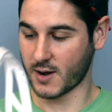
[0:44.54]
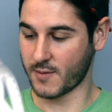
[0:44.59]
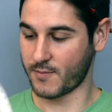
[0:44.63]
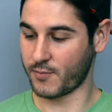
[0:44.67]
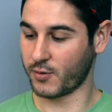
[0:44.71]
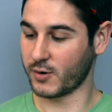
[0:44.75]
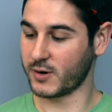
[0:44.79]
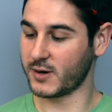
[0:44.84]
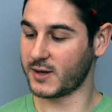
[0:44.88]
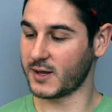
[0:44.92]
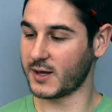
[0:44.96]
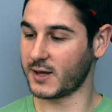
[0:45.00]

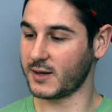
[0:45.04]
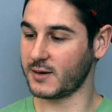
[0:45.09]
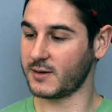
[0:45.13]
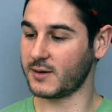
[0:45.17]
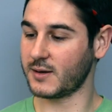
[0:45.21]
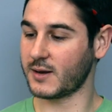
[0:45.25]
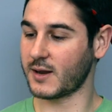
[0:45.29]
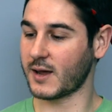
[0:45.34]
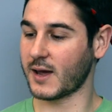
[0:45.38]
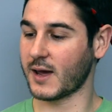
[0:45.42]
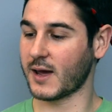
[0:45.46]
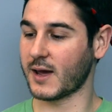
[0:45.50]
Put it in,
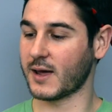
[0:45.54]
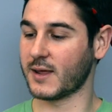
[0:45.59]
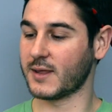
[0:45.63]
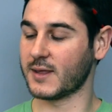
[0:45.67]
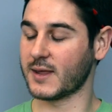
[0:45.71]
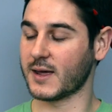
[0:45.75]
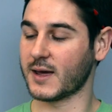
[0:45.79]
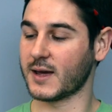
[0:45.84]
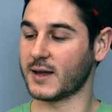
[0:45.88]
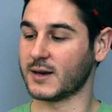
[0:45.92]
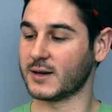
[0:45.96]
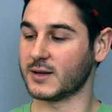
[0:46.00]
and
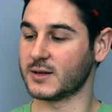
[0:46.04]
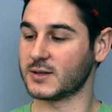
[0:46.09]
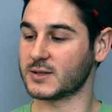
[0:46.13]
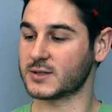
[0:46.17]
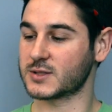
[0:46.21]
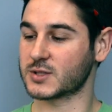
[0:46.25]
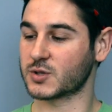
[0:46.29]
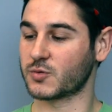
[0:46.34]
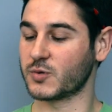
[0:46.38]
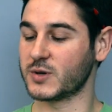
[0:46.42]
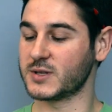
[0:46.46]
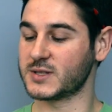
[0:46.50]
then
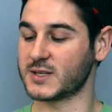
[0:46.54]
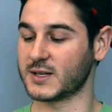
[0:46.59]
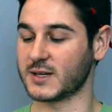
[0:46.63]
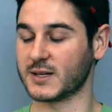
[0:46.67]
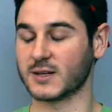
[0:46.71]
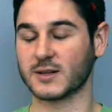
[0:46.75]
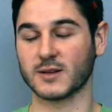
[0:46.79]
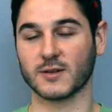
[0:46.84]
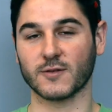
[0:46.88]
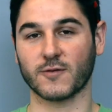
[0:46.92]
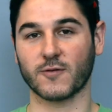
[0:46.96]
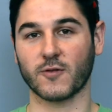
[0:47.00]
squeeze it
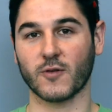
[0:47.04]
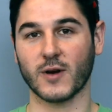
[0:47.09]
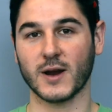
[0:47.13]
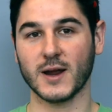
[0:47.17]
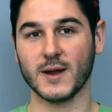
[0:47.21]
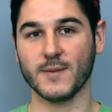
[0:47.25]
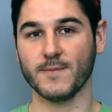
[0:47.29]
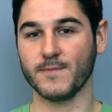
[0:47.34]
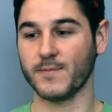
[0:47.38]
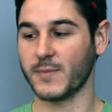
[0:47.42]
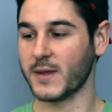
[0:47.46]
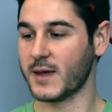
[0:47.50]
into the
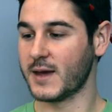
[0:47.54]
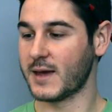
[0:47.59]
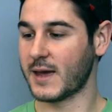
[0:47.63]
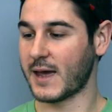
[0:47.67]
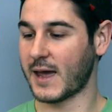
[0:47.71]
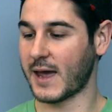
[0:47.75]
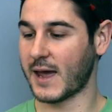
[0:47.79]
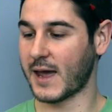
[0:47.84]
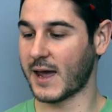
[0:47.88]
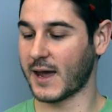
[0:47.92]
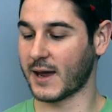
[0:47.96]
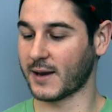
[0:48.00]
frame,
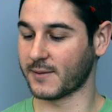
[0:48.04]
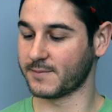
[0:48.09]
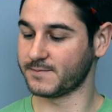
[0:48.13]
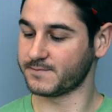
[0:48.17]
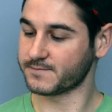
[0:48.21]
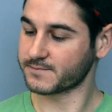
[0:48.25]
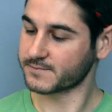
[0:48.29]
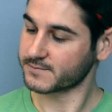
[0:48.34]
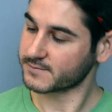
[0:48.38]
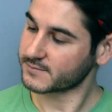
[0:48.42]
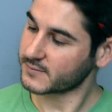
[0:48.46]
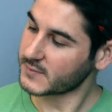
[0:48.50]
and
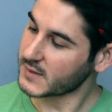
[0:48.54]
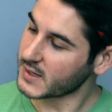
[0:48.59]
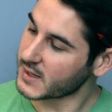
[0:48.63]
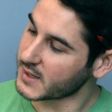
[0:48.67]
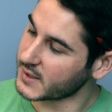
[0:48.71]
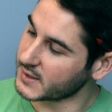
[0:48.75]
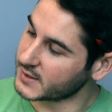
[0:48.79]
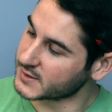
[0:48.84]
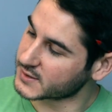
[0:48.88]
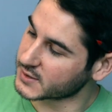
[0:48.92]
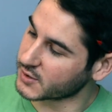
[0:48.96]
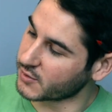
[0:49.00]

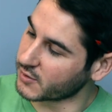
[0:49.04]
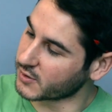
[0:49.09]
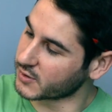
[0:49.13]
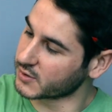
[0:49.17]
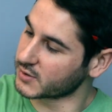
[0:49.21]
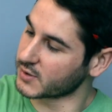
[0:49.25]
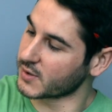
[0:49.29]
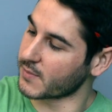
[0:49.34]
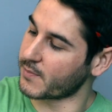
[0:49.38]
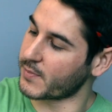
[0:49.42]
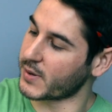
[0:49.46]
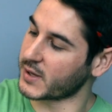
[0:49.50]
it's going
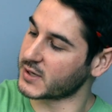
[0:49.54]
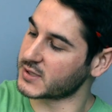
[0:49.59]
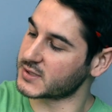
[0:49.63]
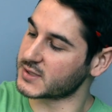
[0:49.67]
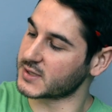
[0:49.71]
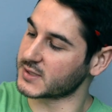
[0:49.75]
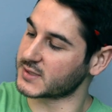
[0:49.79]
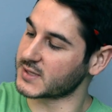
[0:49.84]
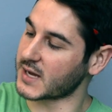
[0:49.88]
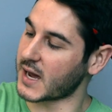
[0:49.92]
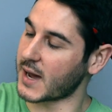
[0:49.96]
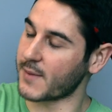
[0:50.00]
to pinch
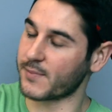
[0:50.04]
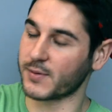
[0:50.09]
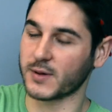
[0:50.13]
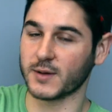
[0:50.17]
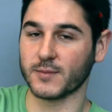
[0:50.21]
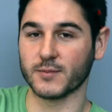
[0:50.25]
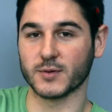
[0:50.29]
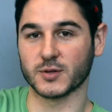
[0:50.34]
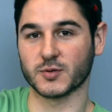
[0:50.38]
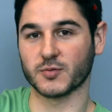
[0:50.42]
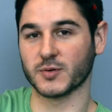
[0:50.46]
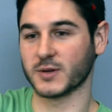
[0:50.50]
the top
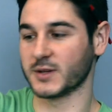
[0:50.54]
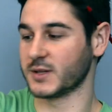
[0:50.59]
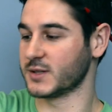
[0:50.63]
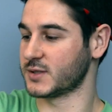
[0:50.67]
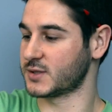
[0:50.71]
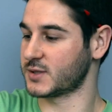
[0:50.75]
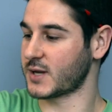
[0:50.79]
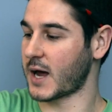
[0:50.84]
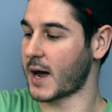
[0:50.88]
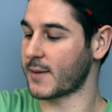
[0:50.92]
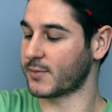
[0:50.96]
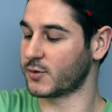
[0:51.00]
end between
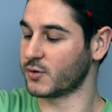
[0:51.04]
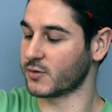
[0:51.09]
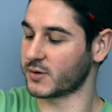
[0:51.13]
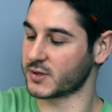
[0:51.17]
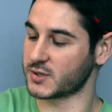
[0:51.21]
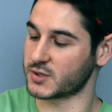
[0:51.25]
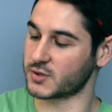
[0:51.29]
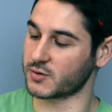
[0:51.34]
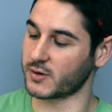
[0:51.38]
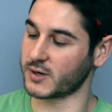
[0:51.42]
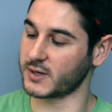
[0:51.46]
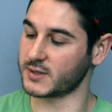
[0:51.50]
these top two
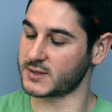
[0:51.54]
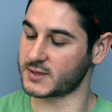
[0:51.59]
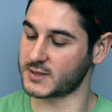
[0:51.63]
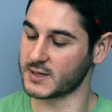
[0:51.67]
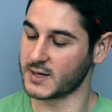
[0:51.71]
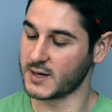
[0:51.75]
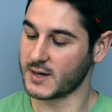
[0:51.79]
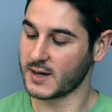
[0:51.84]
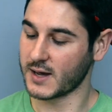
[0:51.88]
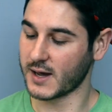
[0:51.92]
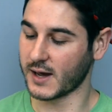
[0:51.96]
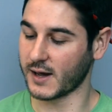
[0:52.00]
constraints,
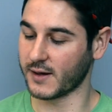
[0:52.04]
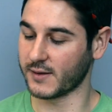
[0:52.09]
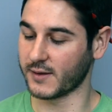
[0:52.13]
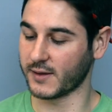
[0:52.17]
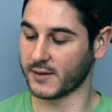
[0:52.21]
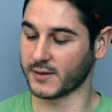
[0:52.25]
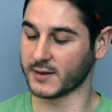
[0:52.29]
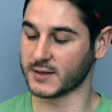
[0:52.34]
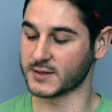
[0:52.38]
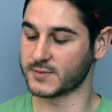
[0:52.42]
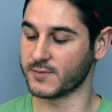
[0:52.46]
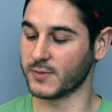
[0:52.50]
and
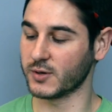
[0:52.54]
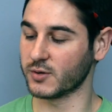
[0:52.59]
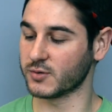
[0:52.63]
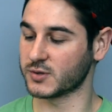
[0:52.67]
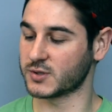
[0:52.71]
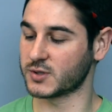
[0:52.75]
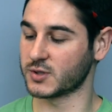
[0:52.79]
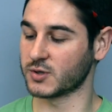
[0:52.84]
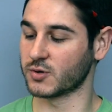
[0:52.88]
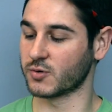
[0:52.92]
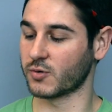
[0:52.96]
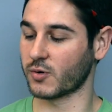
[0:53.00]
then these middle
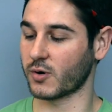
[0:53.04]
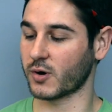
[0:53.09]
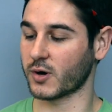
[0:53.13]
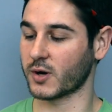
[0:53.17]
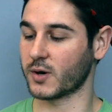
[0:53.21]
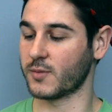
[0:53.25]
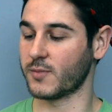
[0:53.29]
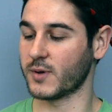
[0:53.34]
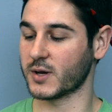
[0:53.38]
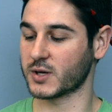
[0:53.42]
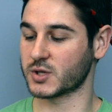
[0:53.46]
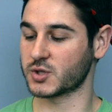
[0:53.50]
two are
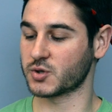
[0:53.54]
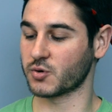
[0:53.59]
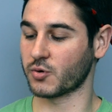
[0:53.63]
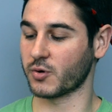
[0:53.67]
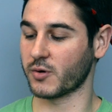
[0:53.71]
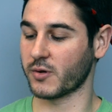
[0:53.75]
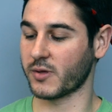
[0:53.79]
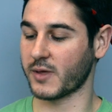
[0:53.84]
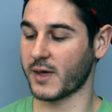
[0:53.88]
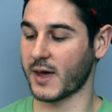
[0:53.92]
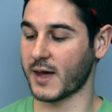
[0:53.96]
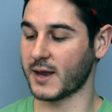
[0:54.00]
going to make
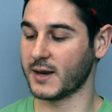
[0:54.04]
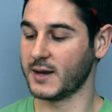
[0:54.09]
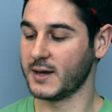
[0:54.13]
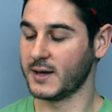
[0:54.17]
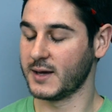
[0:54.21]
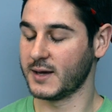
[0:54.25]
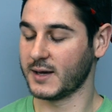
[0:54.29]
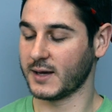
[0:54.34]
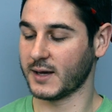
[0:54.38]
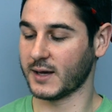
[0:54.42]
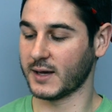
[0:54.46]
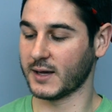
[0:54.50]
sure that
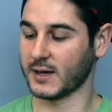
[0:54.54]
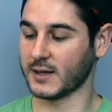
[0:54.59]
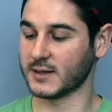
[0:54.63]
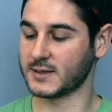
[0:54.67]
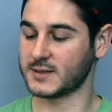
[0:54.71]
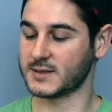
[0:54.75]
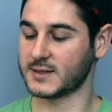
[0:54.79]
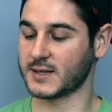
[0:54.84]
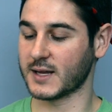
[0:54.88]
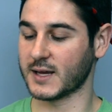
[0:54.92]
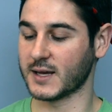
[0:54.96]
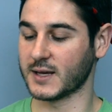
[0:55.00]
it
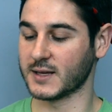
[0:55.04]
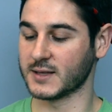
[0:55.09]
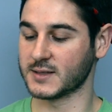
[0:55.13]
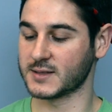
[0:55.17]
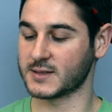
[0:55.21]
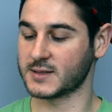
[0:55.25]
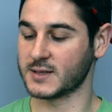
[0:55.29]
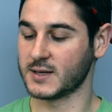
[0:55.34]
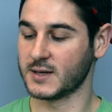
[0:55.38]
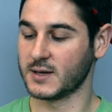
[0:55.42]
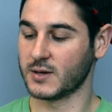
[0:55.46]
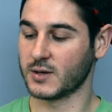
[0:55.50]

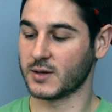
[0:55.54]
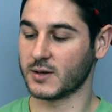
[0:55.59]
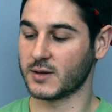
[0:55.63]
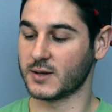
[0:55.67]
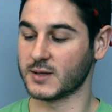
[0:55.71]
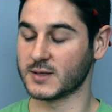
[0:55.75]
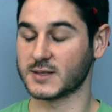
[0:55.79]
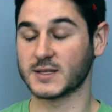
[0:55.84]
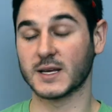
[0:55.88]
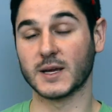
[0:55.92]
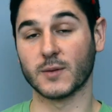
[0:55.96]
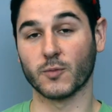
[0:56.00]
stays
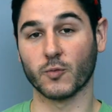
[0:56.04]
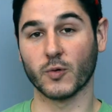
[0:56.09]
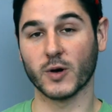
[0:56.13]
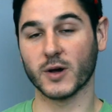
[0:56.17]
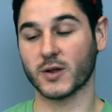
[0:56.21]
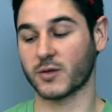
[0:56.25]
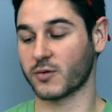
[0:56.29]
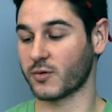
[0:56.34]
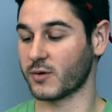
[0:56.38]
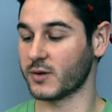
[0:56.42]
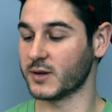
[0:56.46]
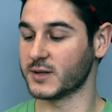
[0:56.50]
the same
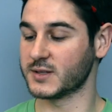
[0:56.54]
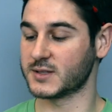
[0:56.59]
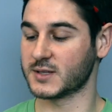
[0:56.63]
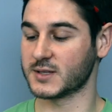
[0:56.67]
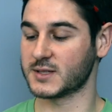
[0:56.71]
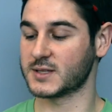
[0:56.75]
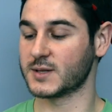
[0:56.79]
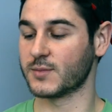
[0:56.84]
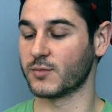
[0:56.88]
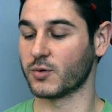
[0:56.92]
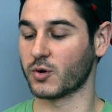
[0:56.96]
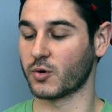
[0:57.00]
width, or at least a
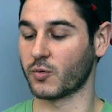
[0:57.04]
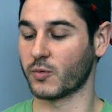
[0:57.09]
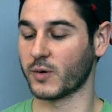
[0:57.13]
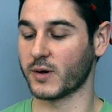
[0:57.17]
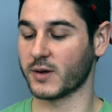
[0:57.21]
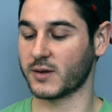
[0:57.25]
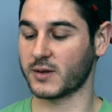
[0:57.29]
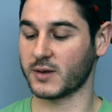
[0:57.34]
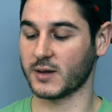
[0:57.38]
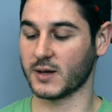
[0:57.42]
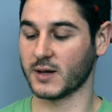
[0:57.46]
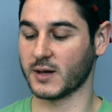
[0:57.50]
similar
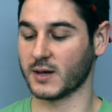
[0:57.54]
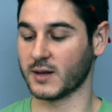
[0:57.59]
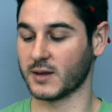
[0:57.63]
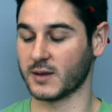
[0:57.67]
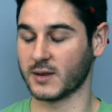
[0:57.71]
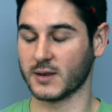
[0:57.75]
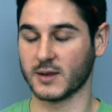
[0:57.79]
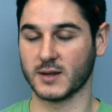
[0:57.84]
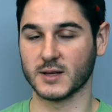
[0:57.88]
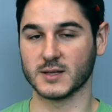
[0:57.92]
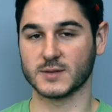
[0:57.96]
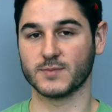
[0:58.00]
width, in
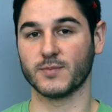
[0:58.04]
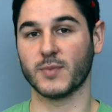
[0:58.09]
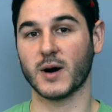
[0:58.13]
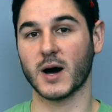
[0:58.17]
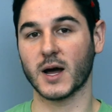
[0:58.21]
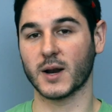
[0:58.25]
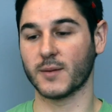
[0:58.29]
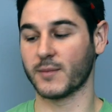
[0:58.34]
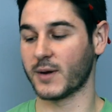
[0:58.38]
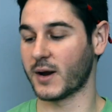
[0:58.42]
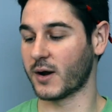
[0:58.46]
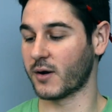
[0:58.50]
this
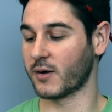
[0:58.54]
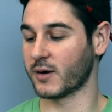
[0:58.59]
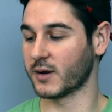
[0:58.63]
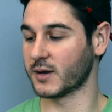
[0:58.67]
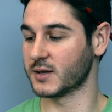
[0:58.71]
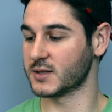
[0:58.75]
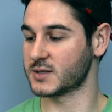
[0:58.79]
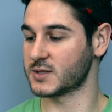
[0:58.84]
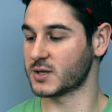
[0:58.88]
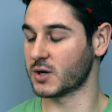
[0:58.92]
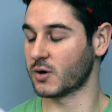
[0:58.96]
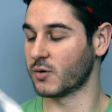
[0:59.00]
bottom
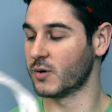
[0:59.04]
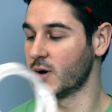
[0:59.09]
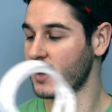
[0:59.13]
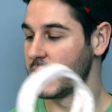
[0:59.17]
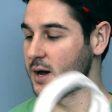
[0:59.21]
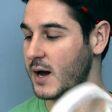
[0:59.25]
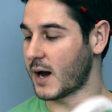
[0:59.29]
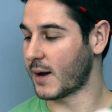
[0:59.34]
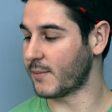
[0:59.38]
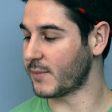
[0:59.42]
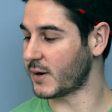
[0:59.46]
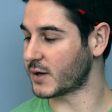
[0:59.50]
area. So
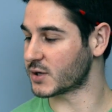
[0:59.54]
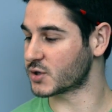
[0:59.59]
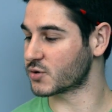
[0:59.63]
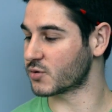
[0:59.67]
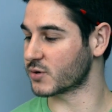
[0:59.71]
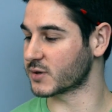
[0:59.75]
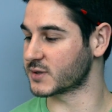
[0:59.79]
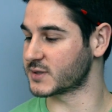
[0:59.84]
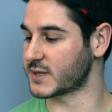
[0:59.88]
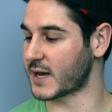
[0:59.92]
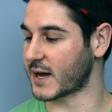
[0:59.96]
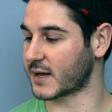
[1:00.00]
I'm not
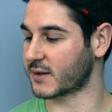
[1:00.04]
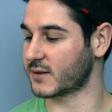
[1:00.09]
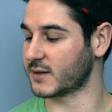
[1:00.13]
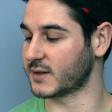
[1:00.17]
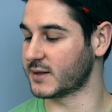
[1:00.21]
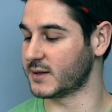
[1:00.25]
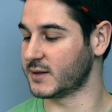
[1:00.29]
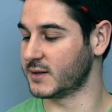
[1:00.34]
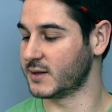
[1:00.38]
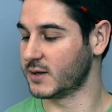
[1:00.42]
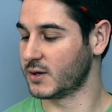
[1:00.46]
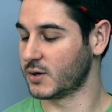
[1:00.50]
sure
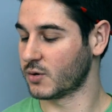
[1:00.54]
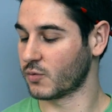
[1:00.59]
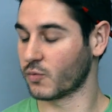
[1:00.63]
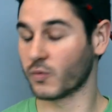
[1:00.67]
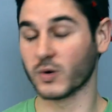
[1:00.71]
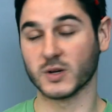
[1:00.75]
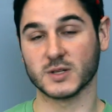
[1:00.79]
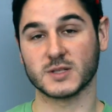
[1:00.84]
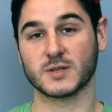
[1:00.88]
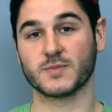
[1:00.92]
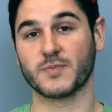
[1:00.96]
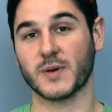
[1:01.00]
exactly
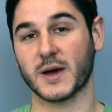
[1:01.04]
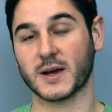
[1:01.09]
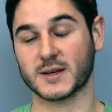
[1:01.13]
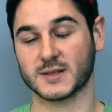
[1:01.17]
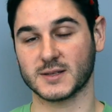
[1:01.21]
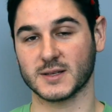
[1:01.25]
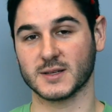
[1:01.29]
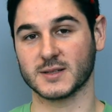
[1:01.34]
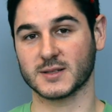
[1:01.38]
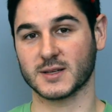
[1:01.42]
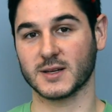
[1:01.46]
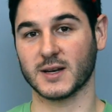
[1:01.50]
what
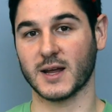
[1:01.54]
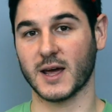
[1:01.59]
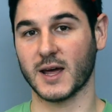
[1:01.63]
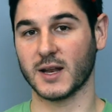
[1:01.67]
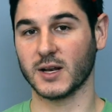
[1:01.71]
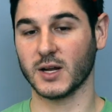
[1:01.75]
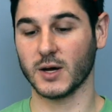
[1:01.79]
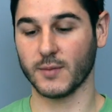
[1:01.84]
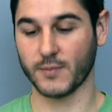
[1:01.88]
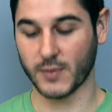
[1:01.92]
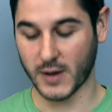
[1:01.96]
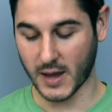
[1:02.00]
specs it's going to
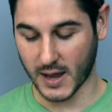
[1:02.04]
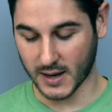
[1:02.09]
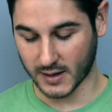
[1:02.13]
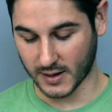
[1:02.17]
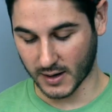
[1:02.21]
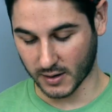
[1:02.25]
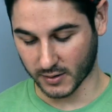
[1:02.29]
end up at.